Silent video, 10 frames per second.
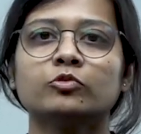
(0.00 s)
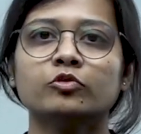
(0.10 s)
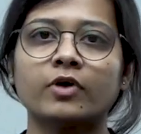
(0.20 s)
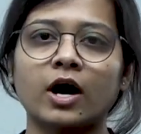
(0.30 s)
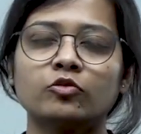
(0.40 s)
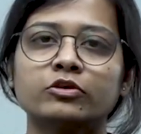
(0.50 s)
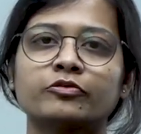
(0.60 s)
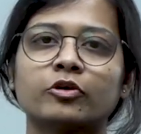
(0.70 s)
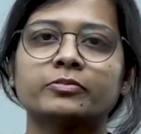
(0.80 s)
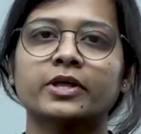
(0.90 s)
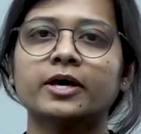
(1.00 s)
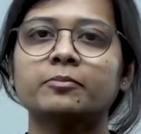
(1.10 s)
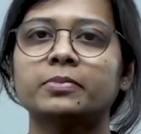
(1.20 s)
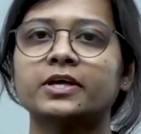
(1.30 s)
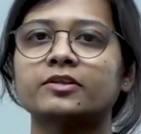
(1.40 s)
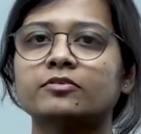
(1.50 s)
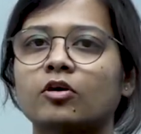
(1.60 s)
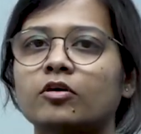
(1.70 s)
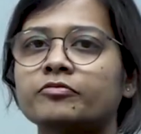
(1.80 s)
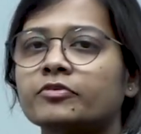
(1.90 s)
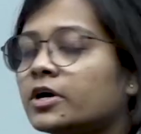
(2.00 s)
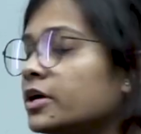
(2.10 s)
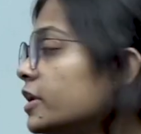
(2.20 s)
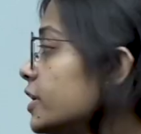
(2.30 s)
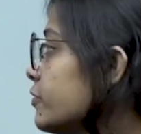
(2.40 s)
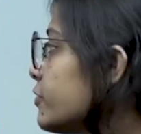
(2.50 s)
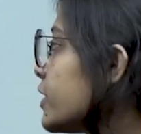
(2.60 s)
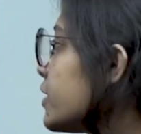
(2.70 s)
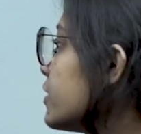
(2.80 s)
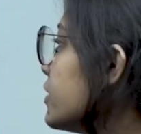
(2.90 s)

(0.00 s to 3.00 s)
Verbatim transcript: move out from their place of living.